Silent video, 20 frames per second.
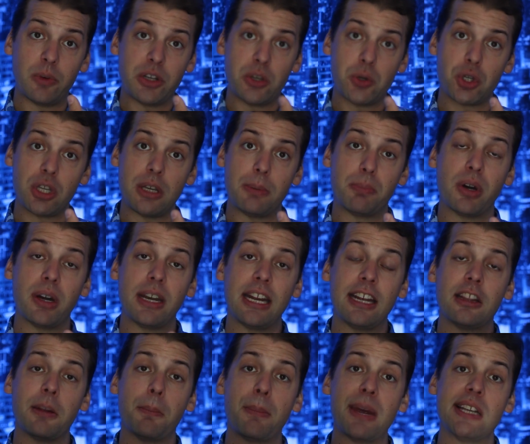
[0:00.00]
We usually put it
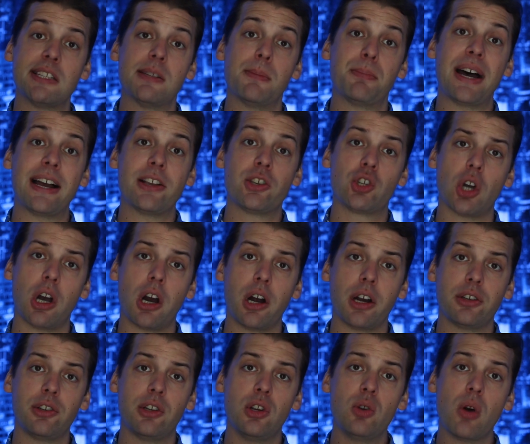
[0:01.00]
in the Mason Pot
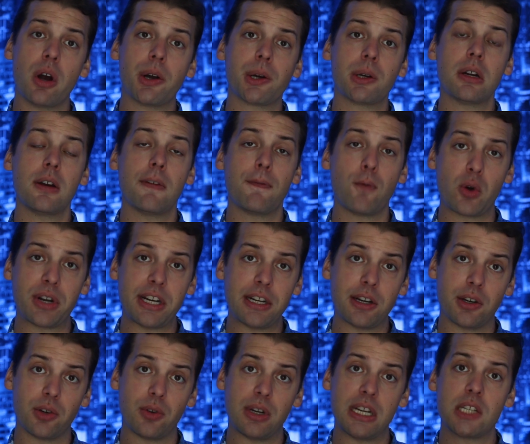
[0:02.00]
jar, 240
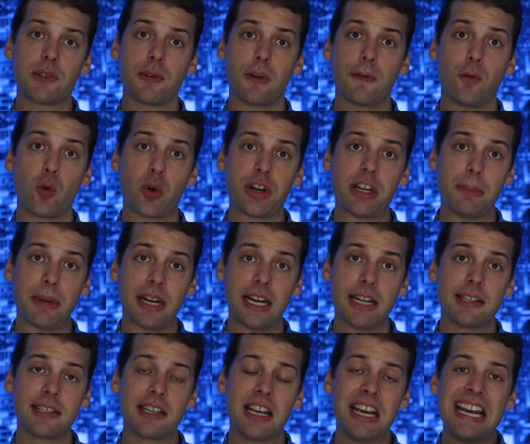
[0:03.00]
degrees for 40
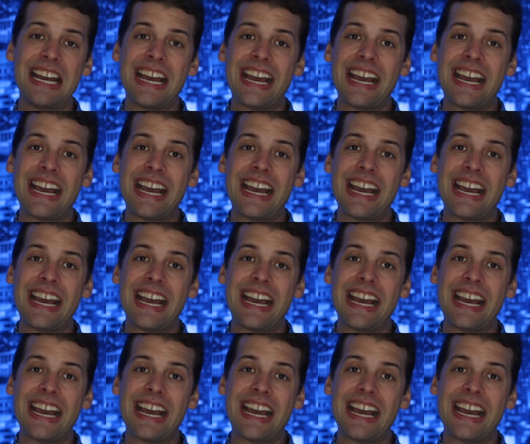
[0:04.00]
minutes.